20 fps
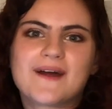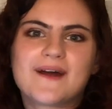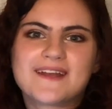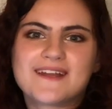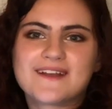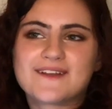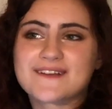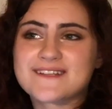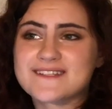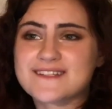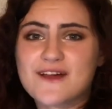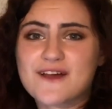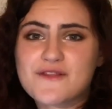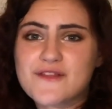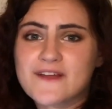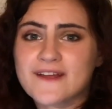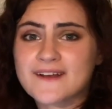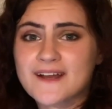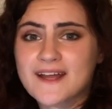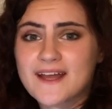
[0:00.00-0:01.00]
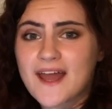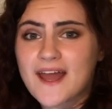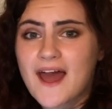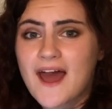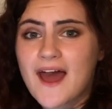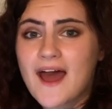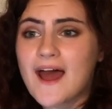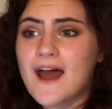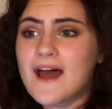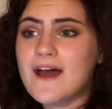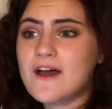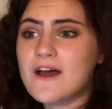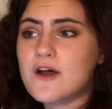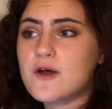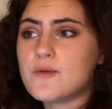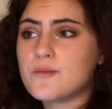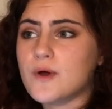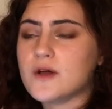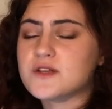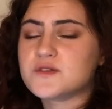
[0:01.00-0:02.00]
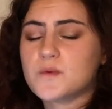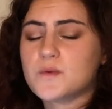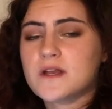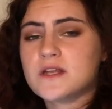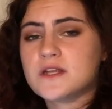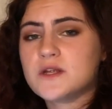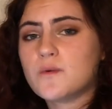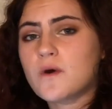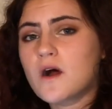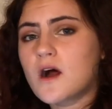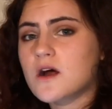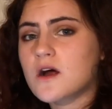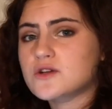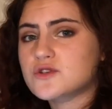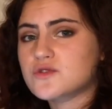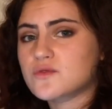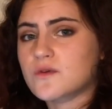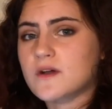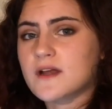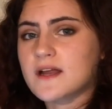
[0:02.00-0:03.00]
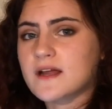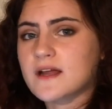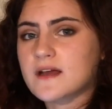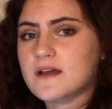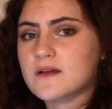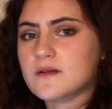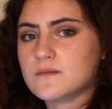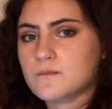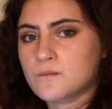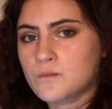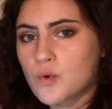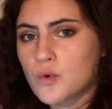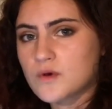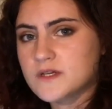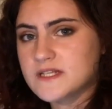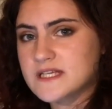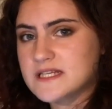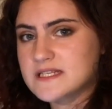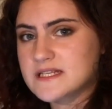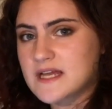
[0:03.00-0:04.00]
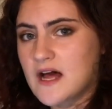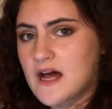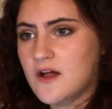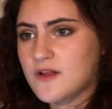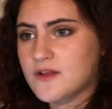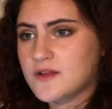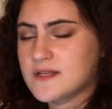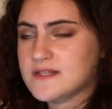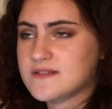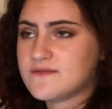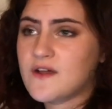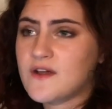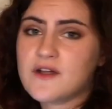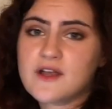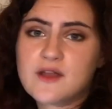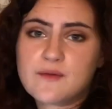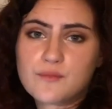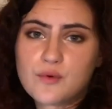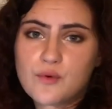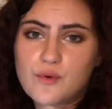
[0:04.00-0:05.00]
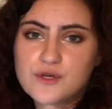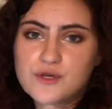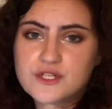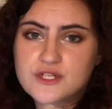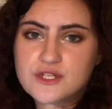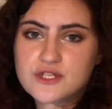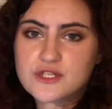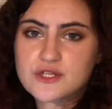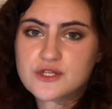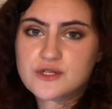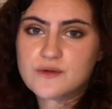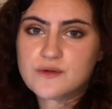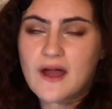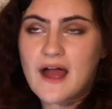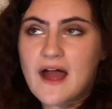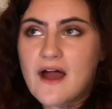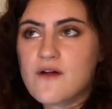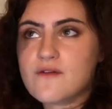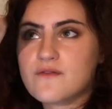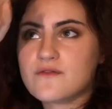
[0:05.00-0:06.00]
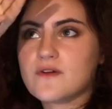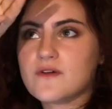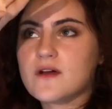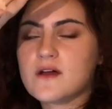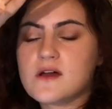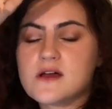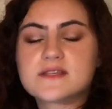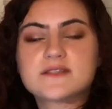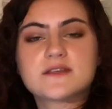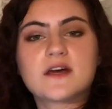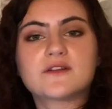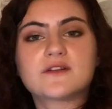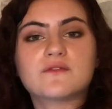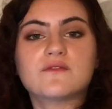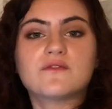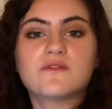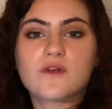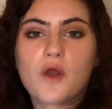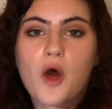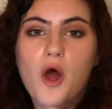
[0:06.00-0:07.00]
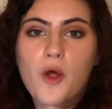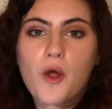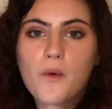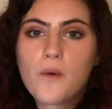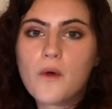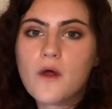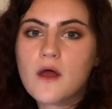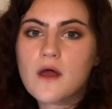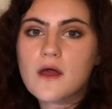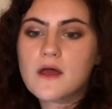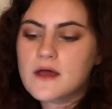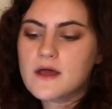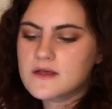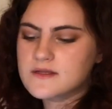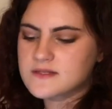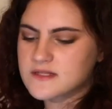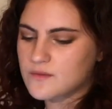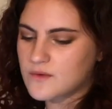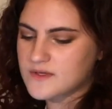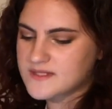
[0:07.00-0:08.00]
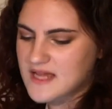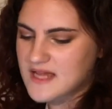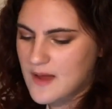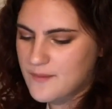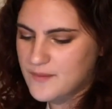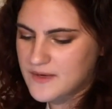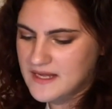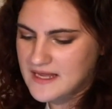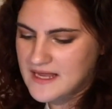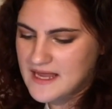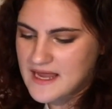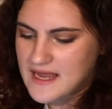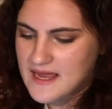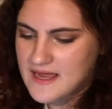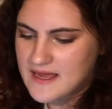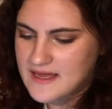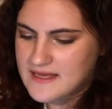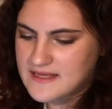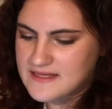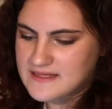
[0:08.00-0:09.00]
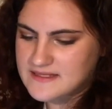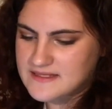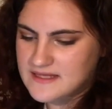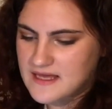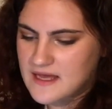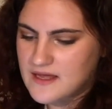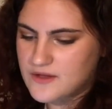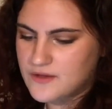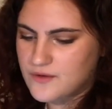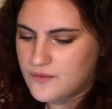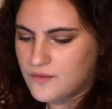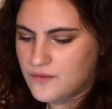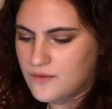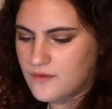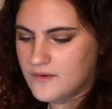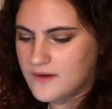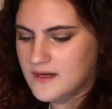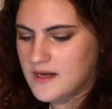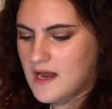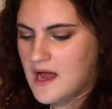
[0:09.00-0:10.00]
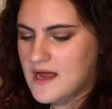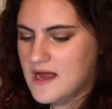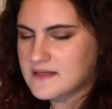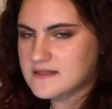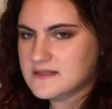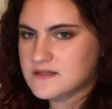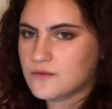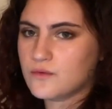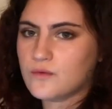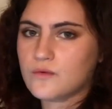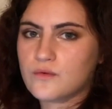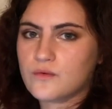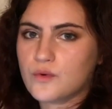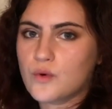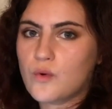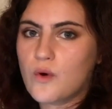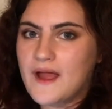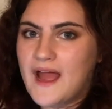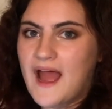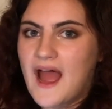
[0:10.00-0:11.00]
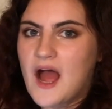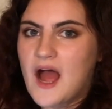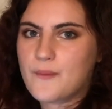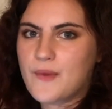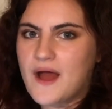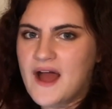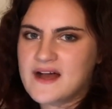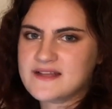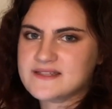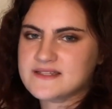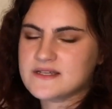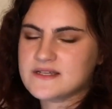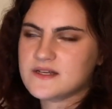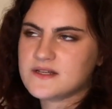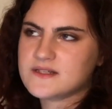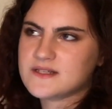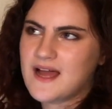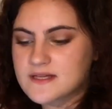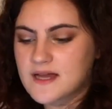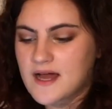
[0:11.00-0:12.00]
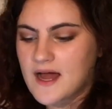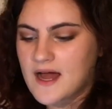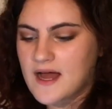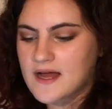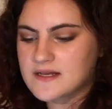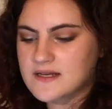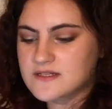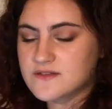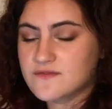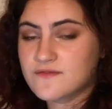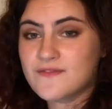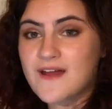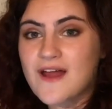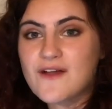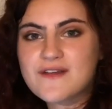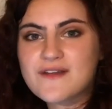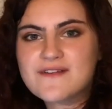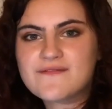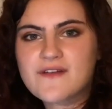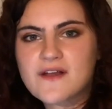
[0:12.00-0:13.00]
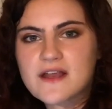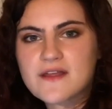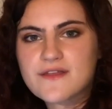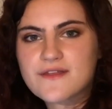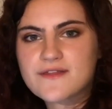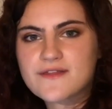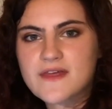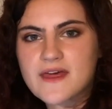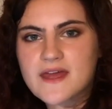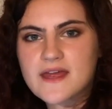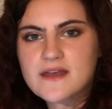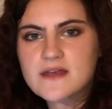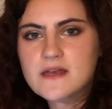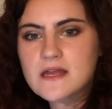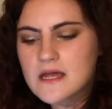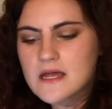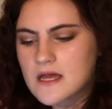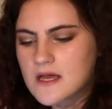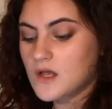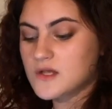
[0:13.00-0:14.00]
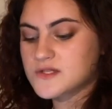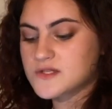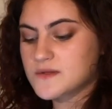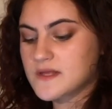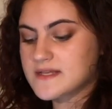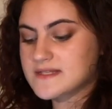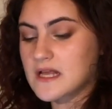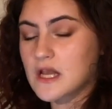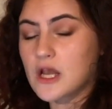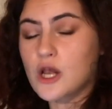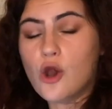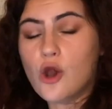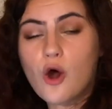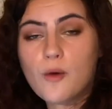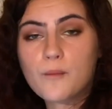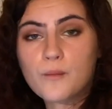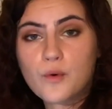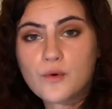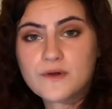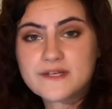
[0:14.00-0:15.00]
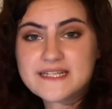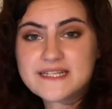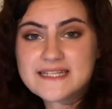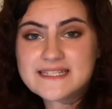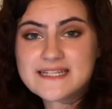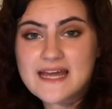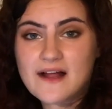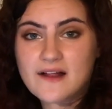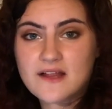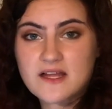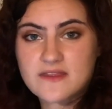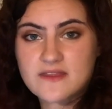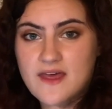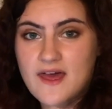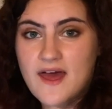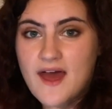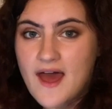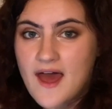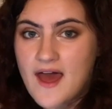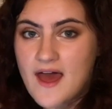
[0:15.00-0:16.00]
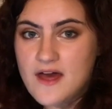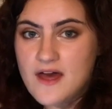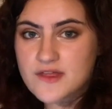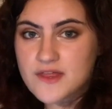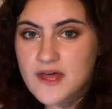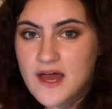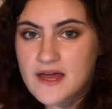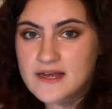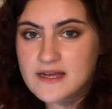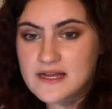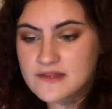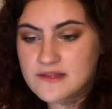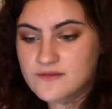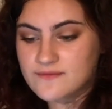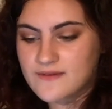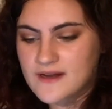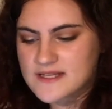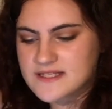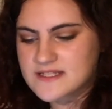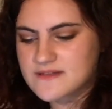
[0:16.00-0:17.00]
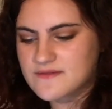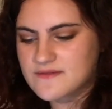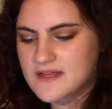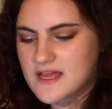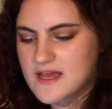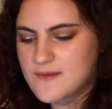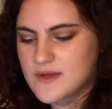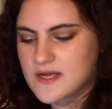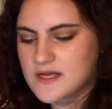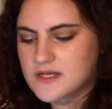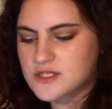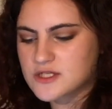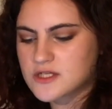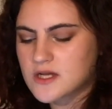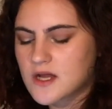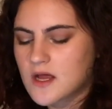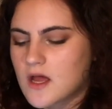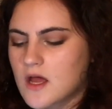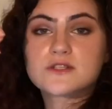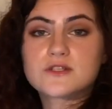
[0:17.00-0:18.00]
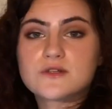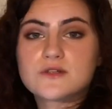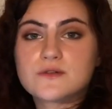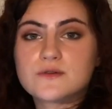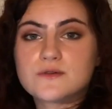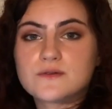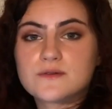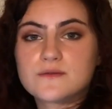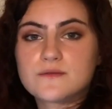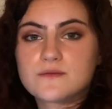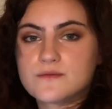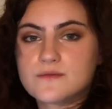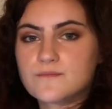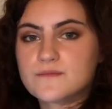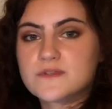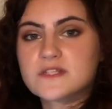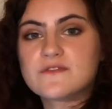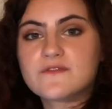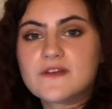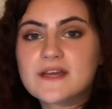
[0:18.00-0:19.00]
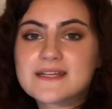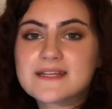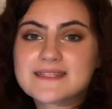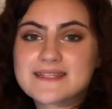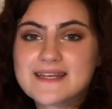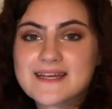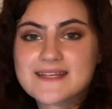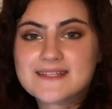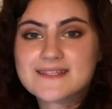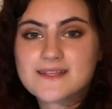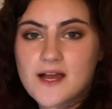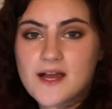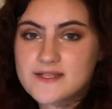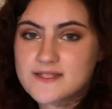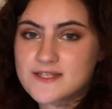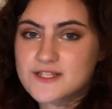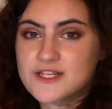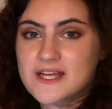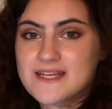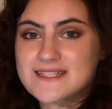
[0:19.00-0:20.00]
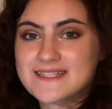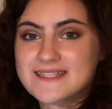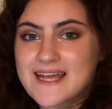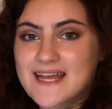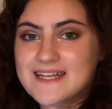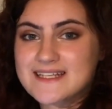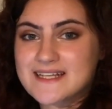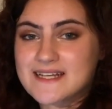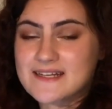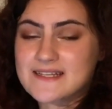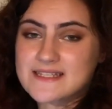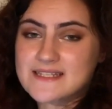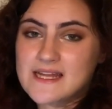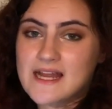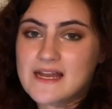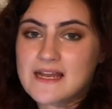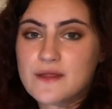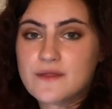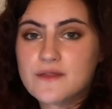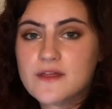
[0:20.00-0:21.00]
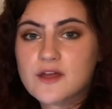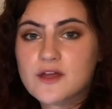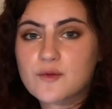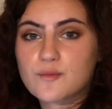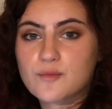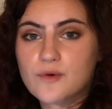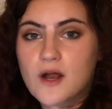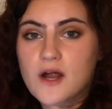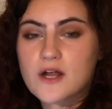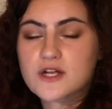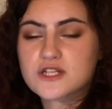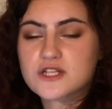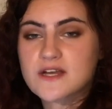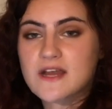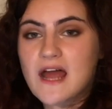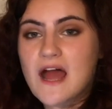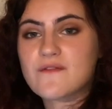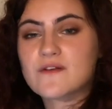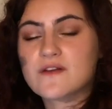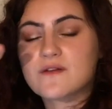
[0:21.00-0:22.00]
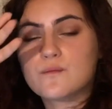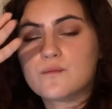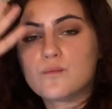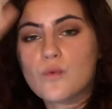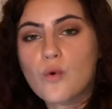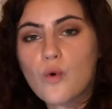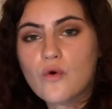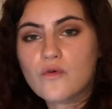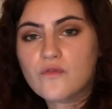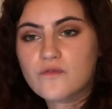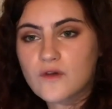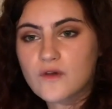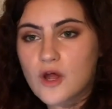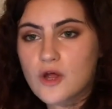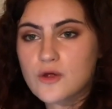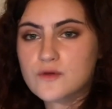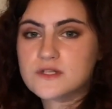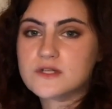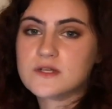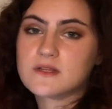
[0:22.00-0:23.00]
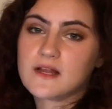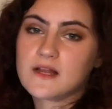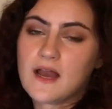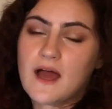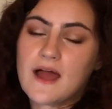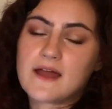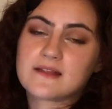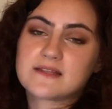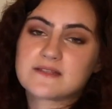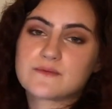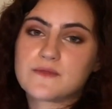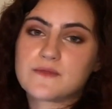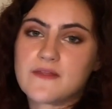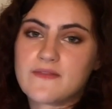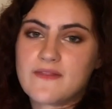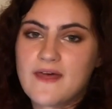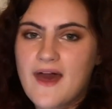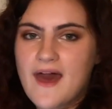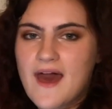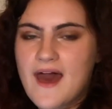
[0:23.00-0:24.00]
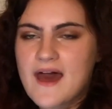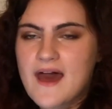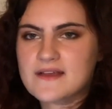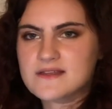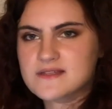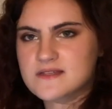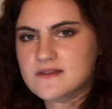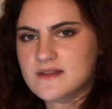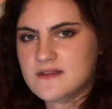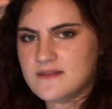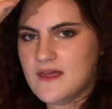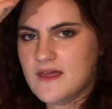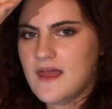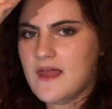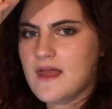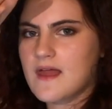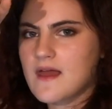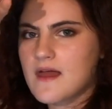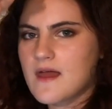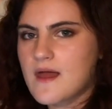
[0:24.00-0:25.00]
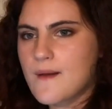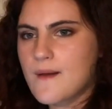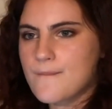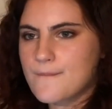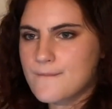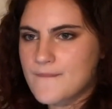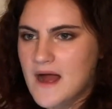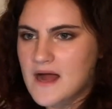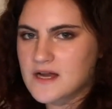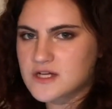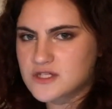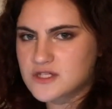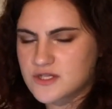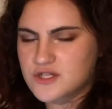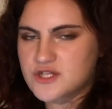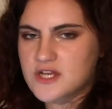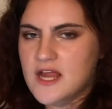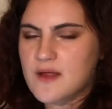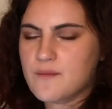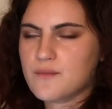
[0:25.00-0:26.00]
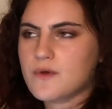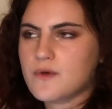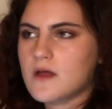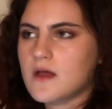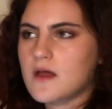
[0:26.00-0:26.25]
and it looks nothing like hair, but when you are drawing more detail, it's very important to have a certain flow. So what's happening here is that your lines are all quite haphazard and very, very thin. So there's a lot more detail in the hair than in the rest of the image. To fix this, I suggest getting a slightly thicker brush and having more flow to the lines within the hair so that they match the shape.